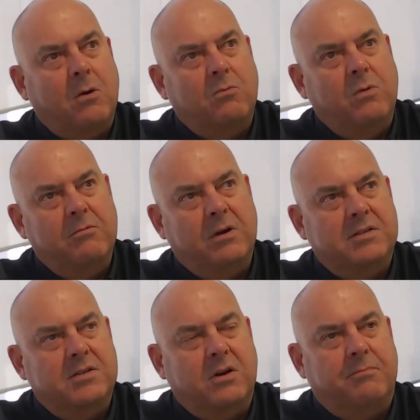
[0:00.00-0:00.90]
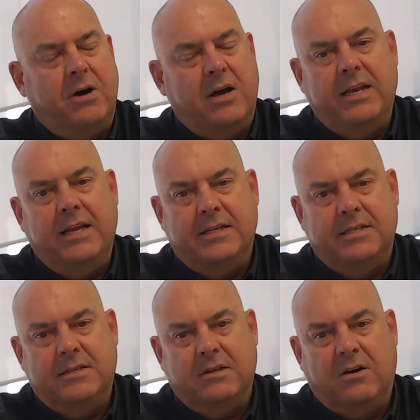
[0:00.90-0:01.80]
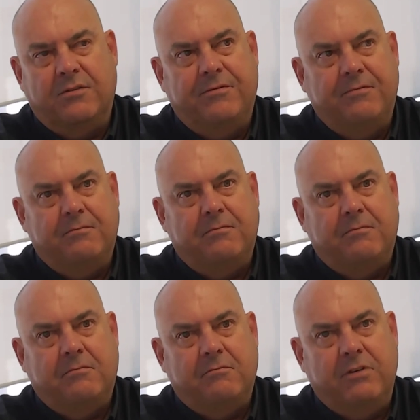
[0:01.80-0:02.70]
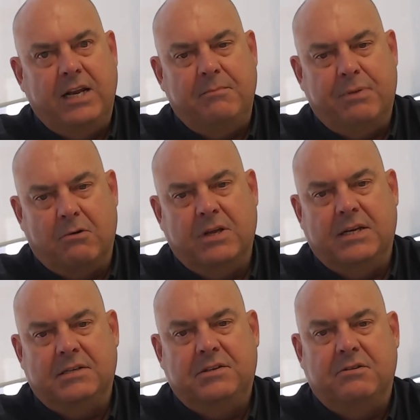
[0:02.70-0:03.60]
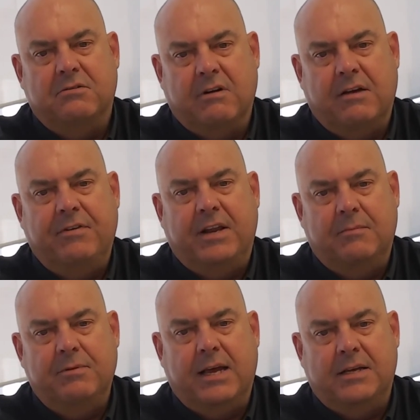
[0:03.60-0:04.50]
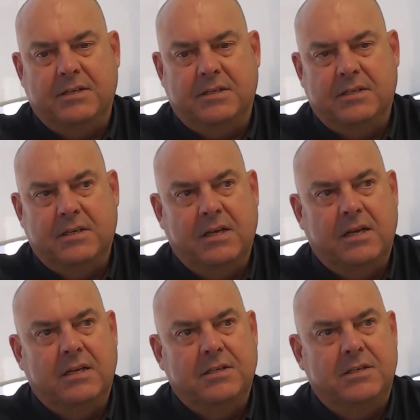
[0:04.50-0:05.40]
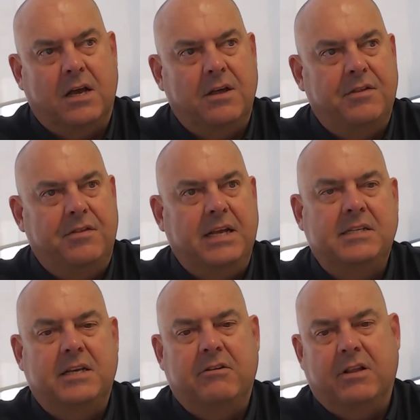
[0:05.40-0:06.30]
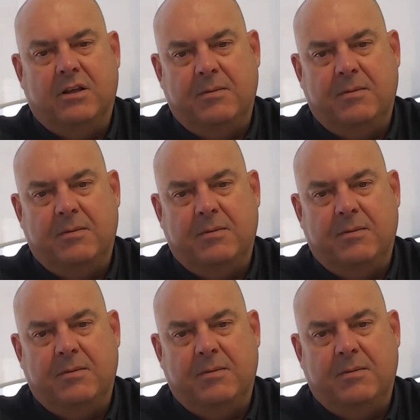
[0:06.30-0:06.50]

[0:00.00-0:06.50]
We were sort of pioneers of really bulk industrial graphene applications. So the things you hear a lot